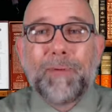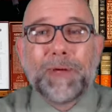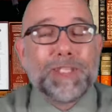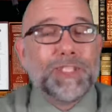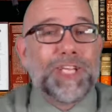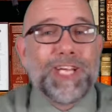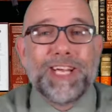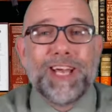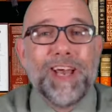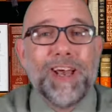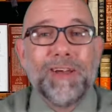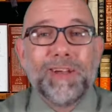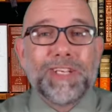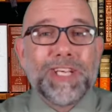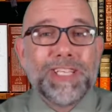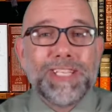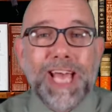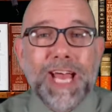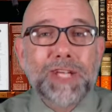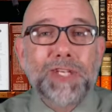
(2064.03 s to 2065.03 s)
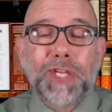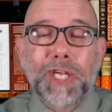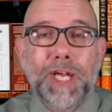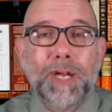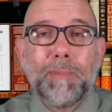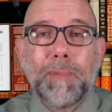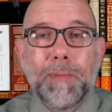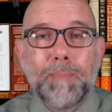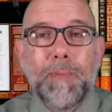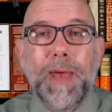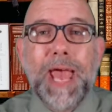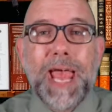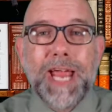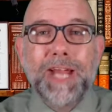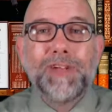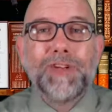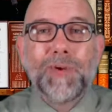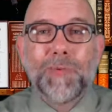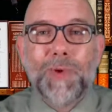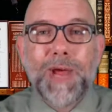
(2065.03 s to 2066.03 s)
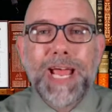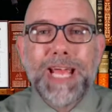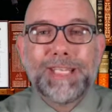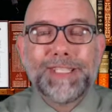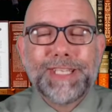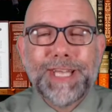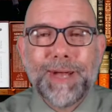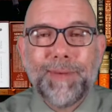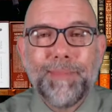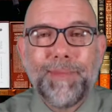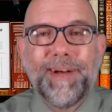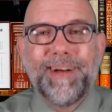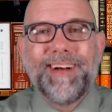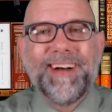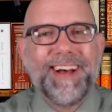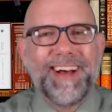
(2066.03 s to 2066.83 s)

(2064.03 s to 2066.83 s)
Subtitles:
but she's actually going to be paid to raise him.